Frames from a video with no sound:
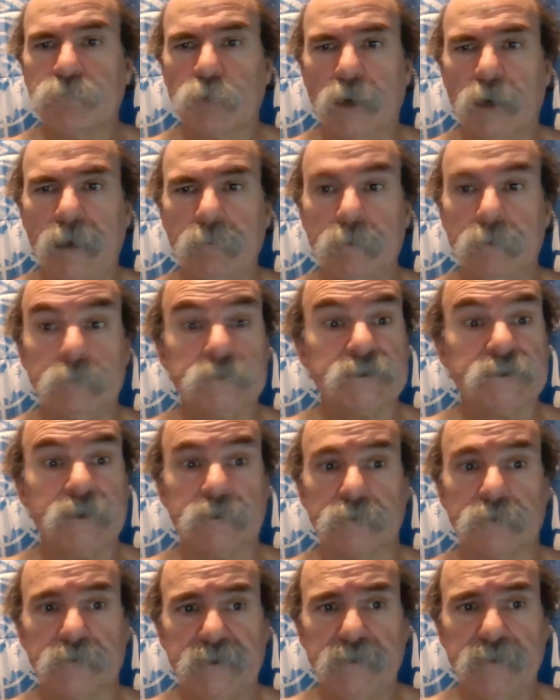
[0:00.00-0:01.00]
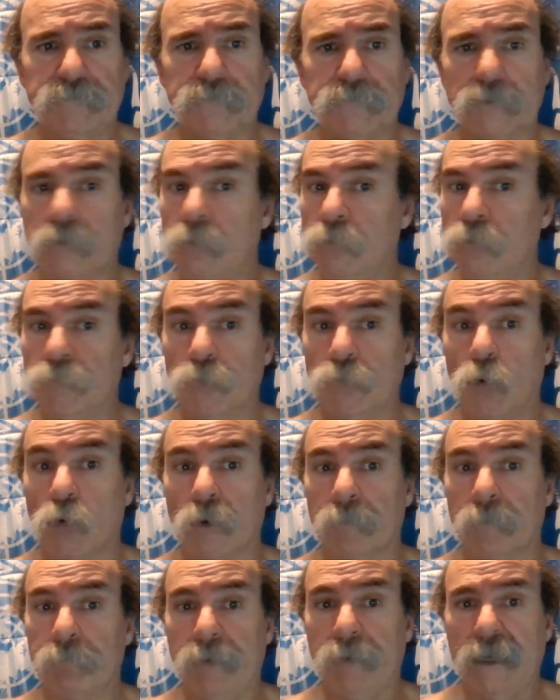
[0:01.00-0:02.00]
problems that are difficult
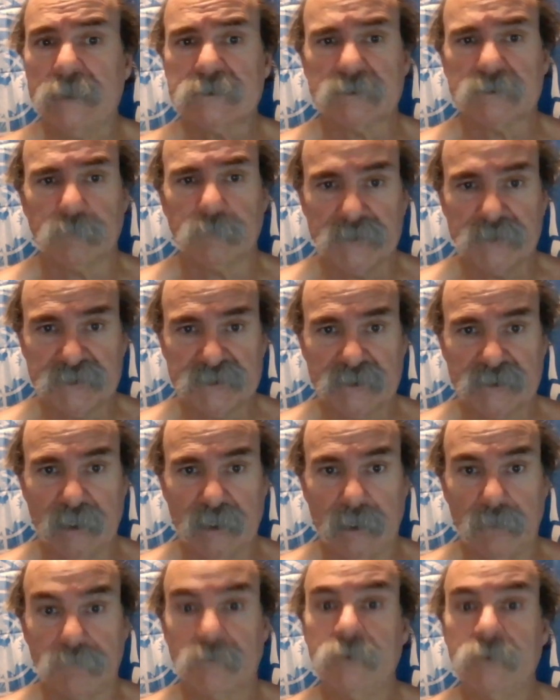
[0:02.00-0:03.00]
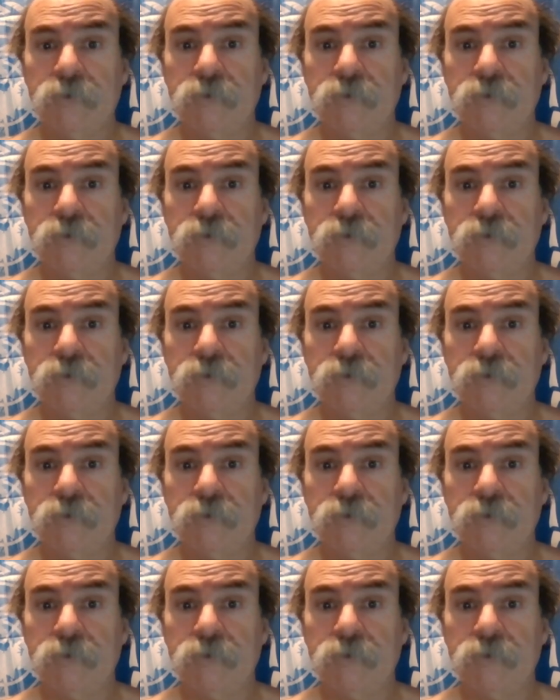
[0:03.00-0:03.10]
or impossible to solve